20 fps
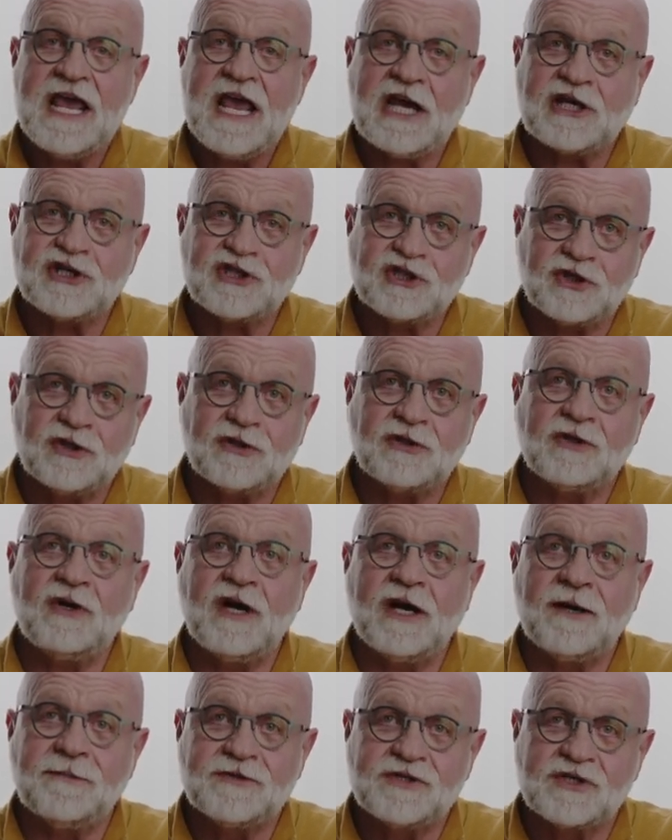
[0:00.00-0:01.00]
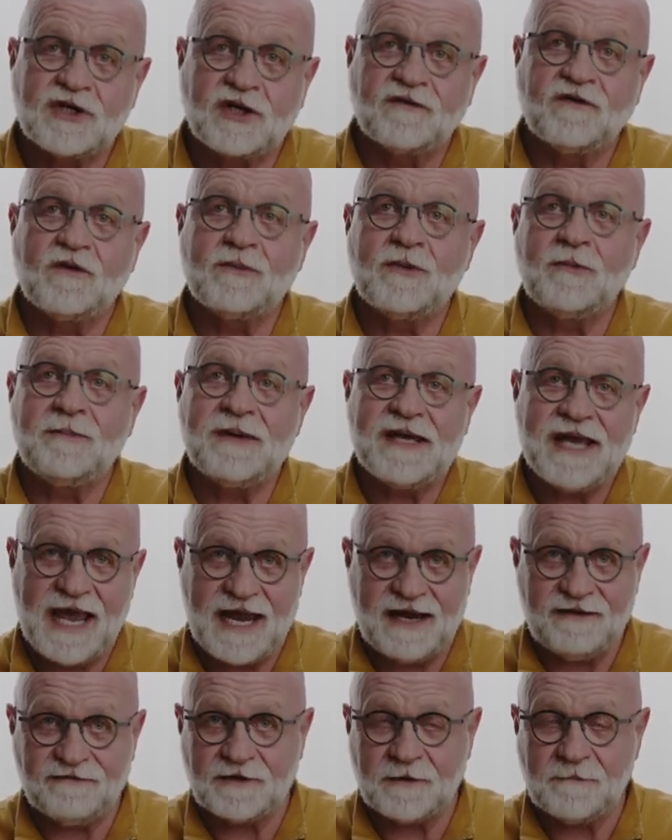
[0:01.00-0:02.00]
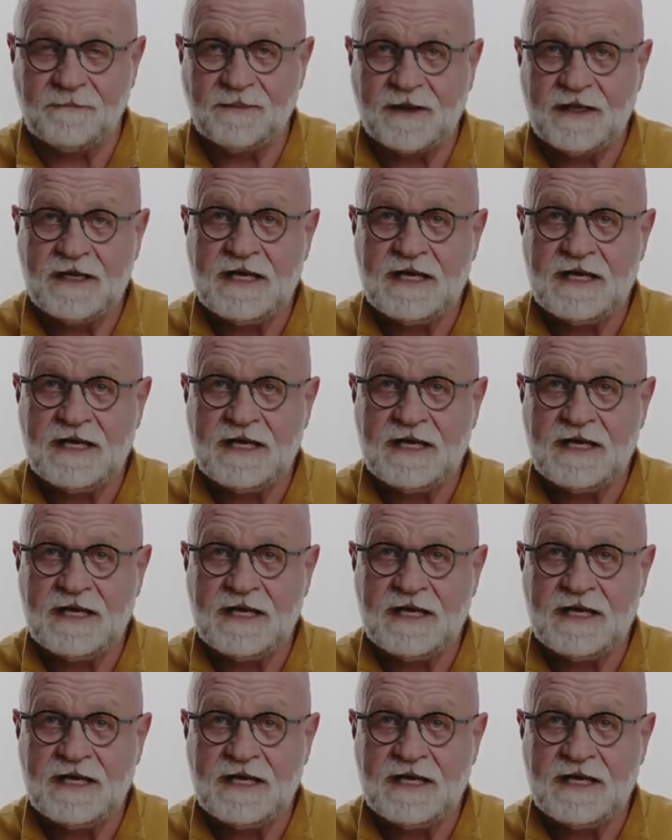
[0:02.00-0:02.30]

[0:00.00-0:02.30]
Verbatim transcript: external, observable behavior.